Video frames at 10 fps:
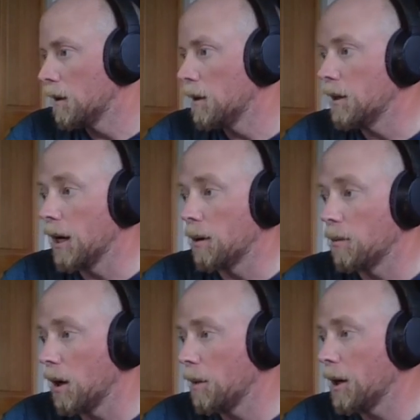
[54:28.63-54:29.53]
Yeah,
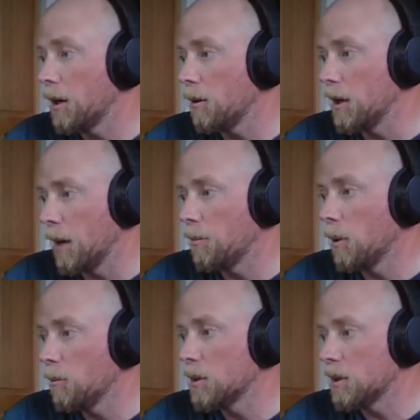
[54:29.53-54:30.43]
Rob, I agree. Hab
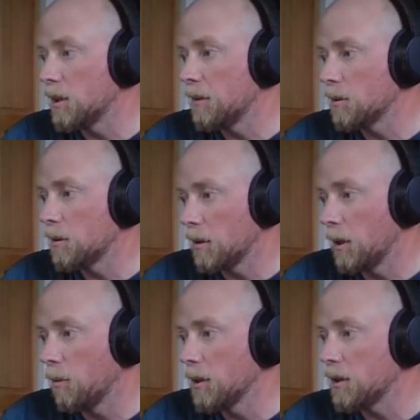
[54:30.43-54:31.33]
One was a different. It
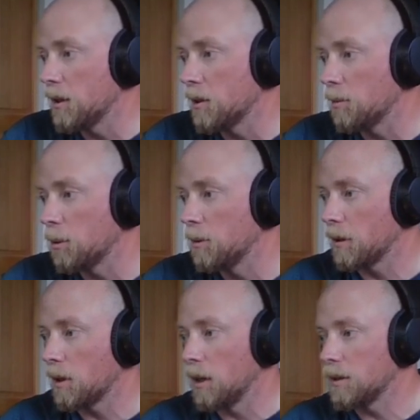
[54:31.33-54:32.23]
was a decent proof
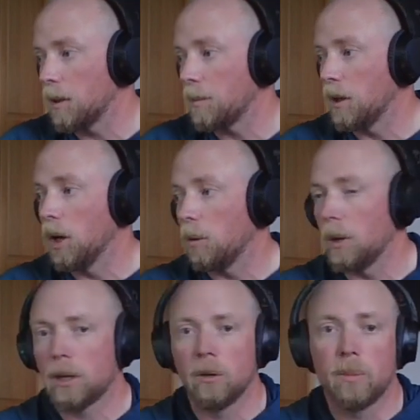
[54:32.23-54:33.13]
of concept, and no,
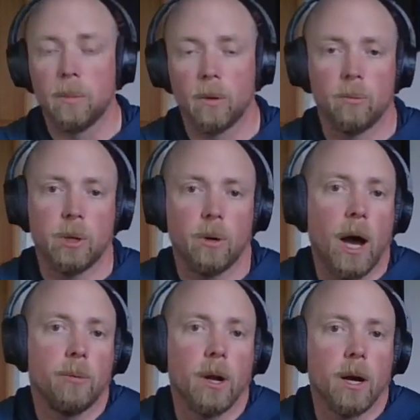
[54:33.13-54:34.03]
it couldn't be. We I
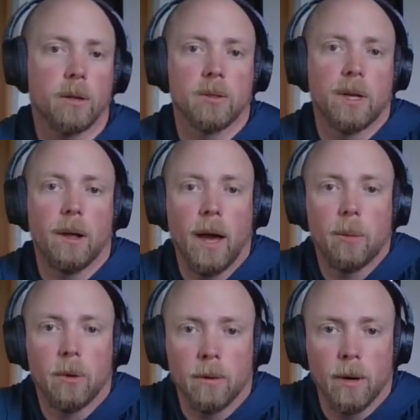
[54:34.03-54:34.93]
would not go sell Hab
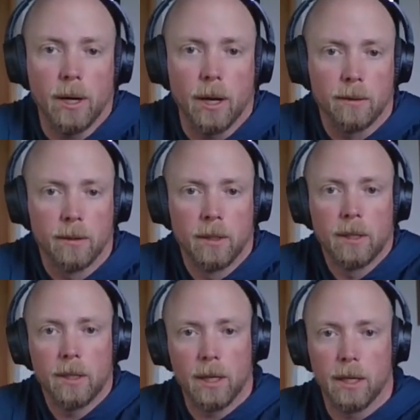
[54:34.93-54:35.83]
One right now.
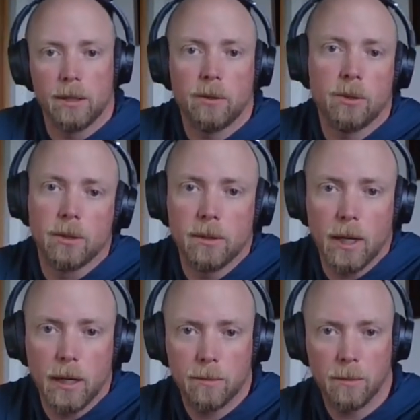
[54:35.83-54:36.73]
Uh, you couldn't do
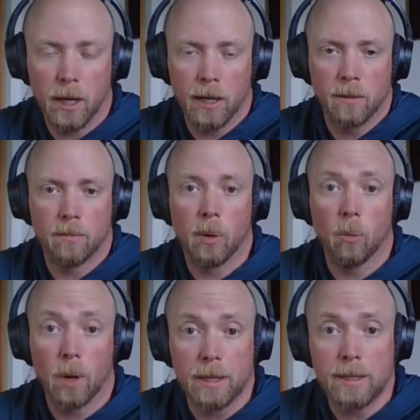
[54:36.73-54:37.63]
that. And but
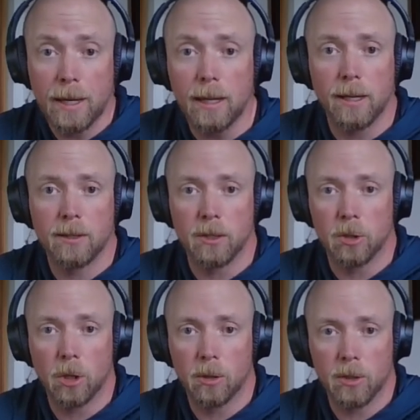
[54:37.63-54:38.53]
what it did is it
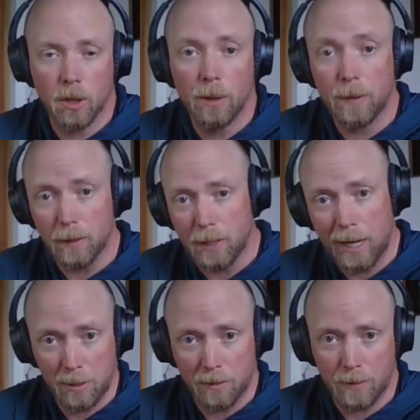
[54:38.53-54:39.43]
showed us all the things that
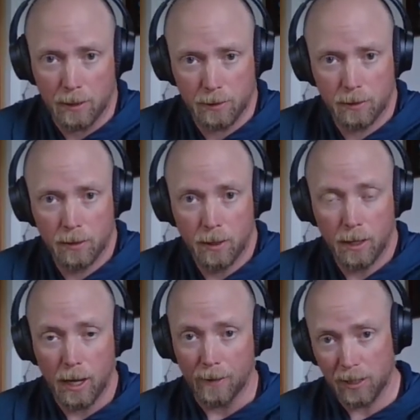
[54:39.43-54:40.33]
had to be fixed,
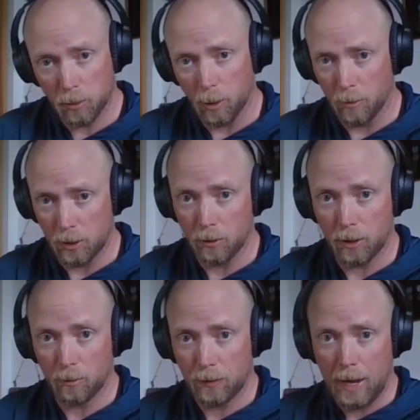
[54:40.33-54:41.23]
and that's what we're
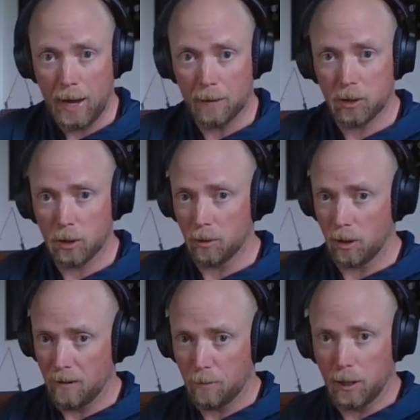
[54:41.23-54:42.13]
doing with the Hab Two and
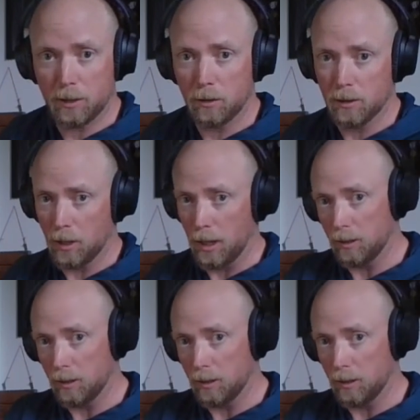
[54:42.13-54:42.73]
LifePod Two design.